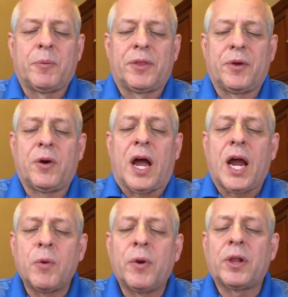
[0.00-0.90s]
I
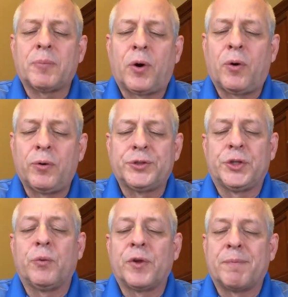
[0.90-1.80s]
will uphold
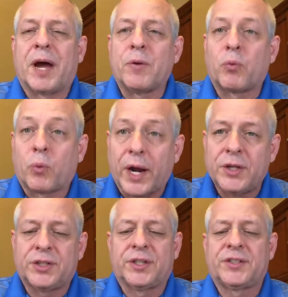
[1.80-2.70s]
you with my
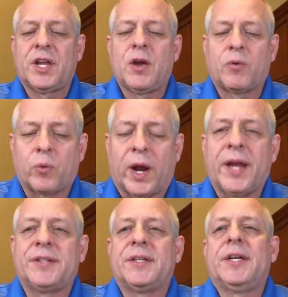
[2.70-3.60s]
righteous
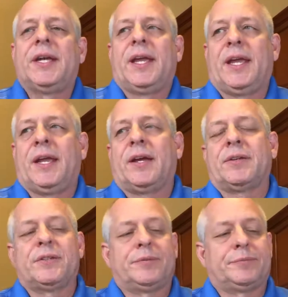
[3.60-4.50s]
right
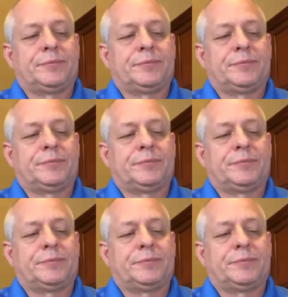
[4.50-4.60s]
hand."